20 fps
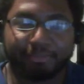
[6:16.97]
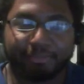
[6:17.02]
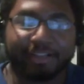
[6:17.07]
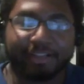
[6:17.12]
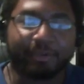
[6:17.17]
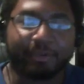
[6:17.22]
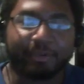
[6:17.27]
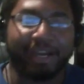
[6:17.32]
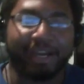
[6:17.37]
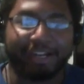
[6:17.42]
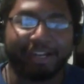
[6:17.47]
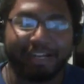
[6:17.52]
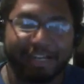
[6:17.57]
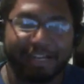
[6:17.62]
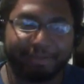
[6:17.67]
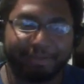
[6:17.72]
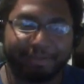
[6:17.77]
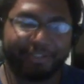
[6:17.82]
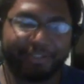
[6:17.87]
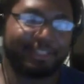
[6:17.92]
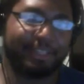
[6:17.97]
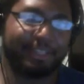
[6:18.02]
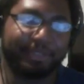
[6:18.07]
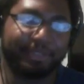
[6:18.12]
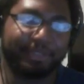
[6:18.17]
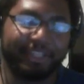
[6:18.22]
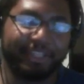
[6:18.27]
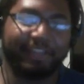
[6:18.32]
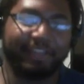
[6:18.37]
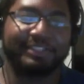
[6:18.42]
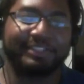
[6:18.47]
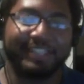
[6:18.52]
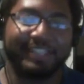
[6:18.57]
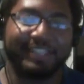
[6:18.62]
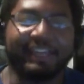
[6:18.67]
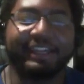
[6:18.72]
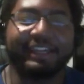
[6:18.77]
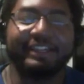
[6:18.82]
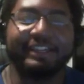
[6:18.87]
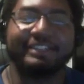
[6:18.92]
quite obviously believes
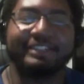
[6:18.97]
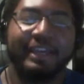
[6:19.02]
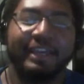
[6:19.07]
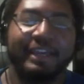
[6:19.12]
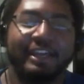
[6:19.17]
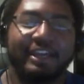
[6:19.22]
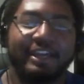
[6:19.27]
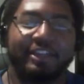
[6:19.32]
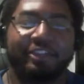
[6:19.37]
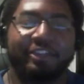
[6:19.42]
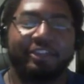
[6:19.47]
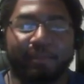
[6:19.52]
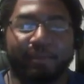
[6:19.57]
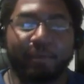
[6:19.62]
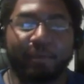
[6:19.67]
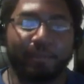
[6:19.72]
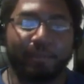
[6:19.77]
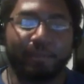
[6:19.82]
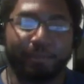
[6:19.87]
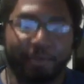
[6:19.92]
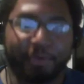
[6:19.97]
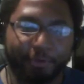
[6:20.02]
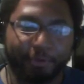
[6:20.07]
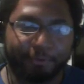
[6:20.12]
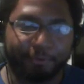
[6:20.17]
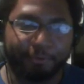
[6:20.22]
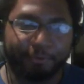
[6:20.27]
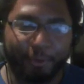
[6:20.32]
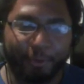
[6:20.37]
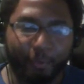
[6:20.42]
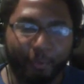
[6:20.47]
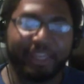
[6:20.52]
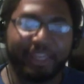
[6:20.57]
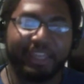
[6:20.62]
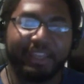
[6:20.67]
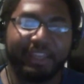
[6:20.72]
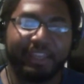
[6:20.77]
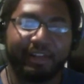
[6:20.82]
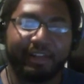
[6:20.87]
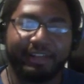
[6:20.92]
is the more beautiful
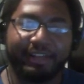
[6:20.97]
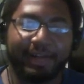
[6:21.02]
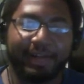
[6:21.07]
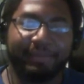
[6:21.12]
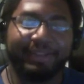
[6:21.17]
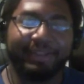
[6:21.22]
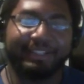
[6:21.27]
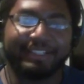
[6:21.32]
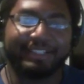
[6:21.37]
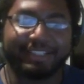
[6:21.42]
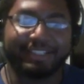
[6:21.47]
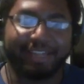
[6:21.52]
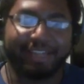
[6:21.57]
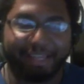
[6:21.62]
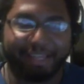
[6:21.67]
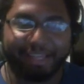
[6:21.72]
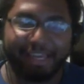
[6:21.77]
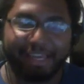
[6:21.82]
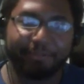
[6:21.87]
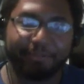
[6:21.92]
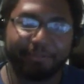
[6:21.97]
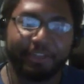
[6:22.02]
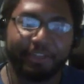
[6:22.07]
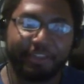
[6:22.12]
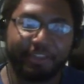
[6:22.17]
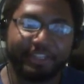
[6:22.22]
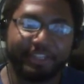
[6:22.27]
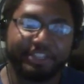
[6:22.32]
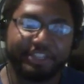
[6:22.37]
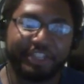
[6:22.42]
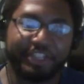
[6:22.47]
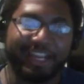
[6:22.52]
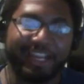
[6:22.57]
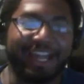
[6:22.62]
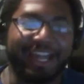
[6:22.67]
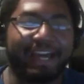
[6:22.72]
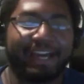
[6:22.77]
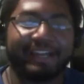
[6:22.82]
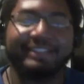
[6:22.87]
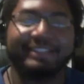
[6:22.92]
queen coming to take everything she
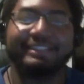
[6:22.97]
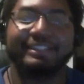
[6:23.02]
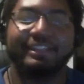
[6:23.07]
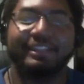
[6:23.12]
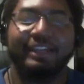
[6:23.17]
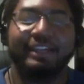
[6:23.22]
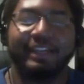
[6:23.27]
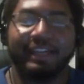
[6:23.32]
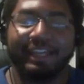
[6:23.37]
has.